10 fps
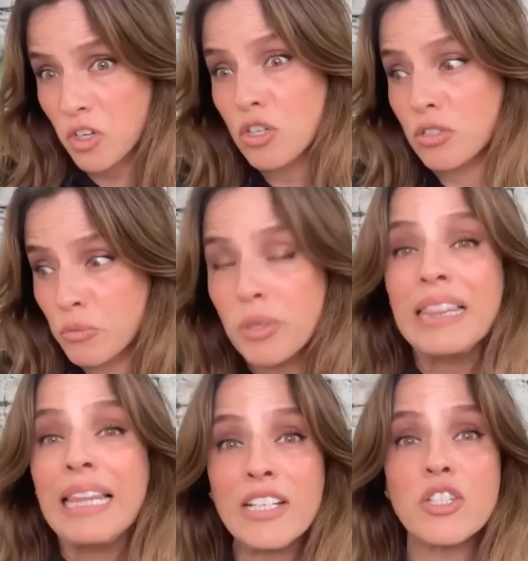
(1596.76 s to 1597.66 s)

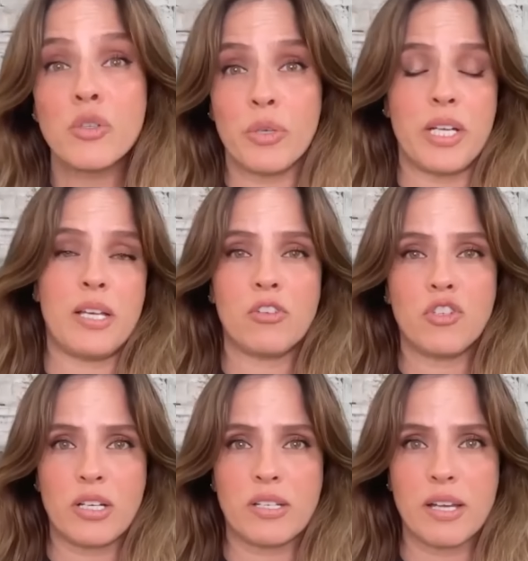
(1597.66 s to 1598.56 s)
relate to it as a
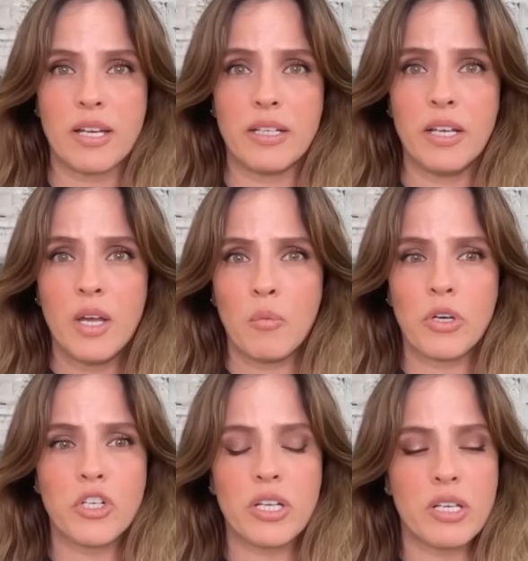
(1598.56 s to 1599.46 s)
genocide,
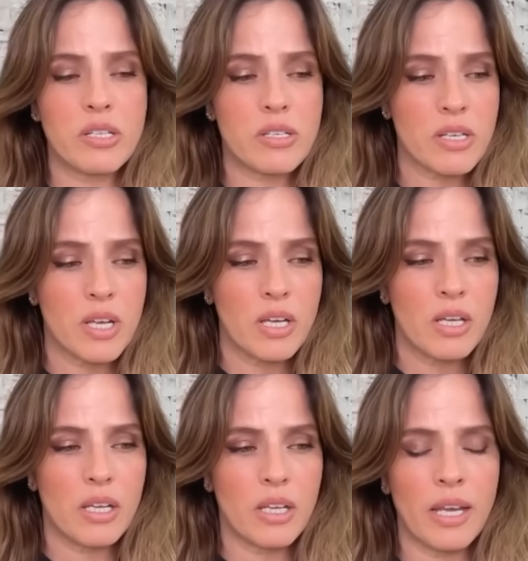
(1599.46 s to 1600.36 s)
which is
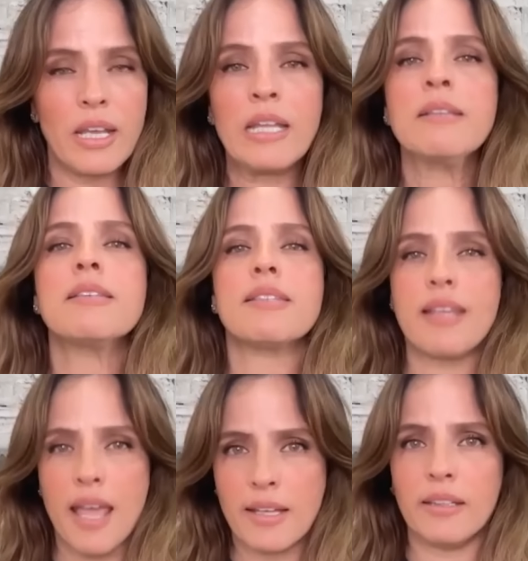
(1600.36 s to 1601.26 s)
an
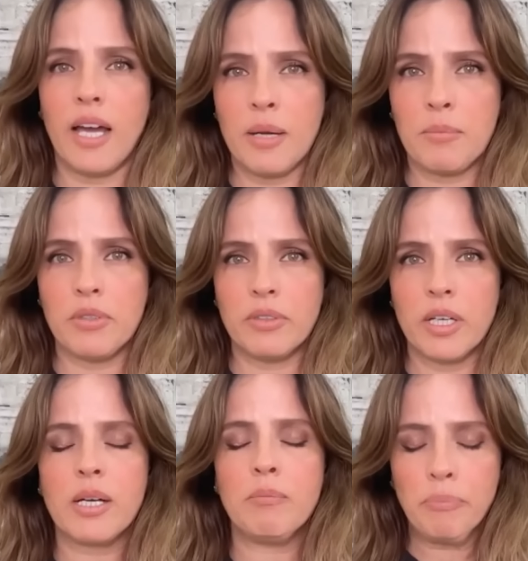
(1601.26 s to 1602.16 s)
insane libel, a
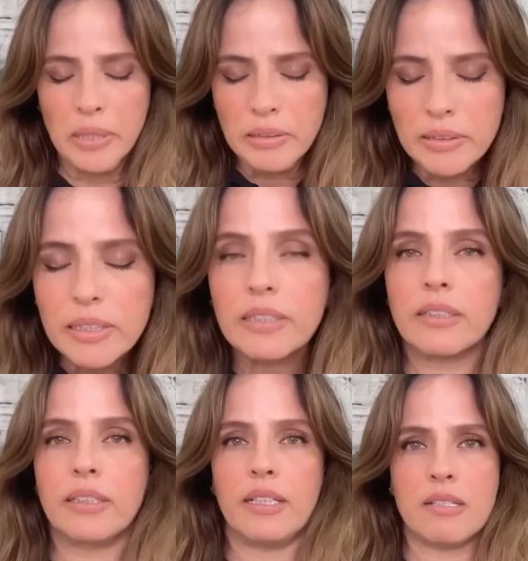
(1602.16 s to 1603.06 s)

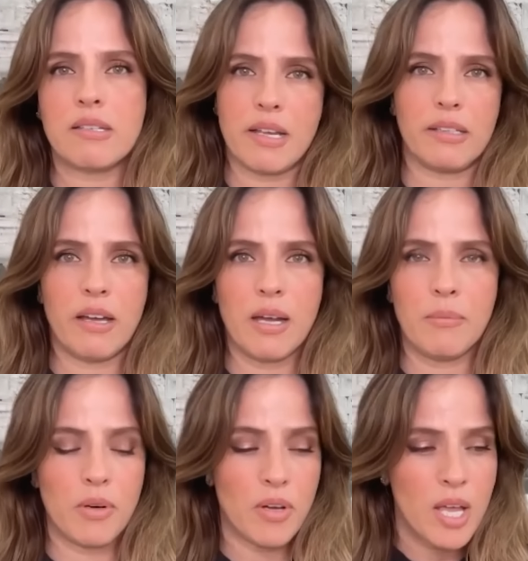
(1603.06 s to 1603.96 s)
completely insane
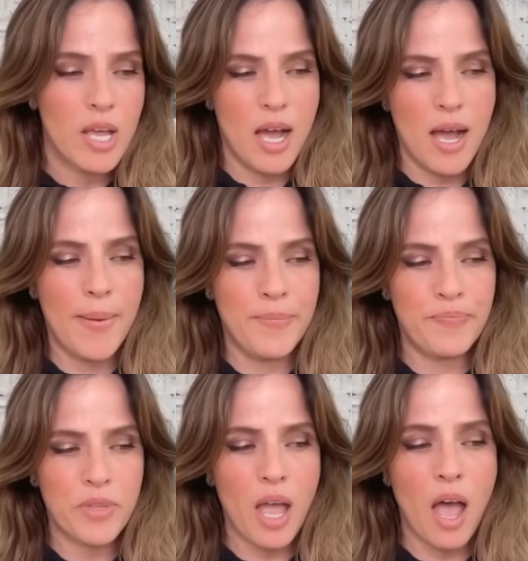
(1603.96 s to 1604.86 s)
libel.
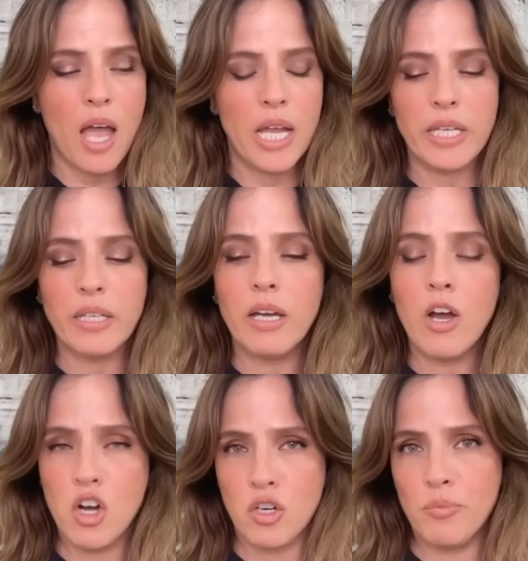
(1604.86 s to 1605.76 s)
I
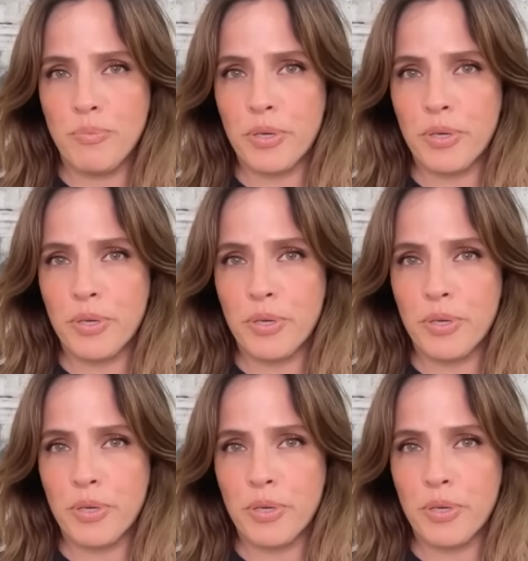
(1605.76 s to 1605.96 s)
hope